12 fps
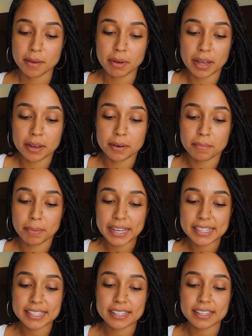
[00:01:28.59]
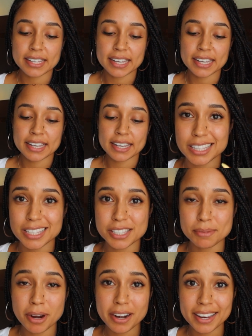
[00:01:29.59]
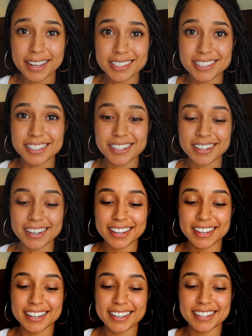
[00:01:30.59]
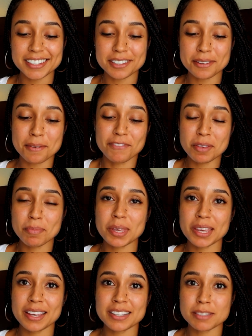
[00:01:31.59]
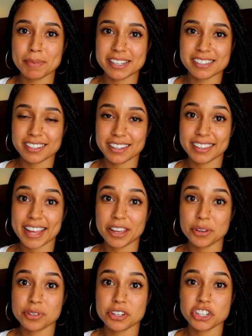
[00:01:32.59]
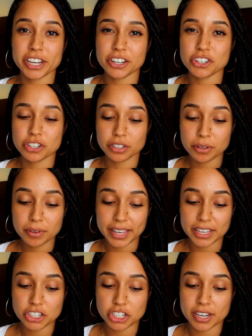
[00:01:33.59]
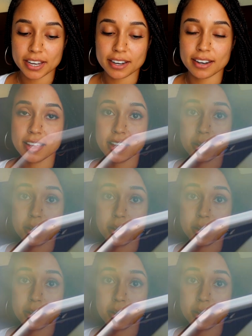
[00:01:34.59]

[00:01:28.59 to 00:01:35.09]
but basically the smart answer is VPNs basically allow you to change your location,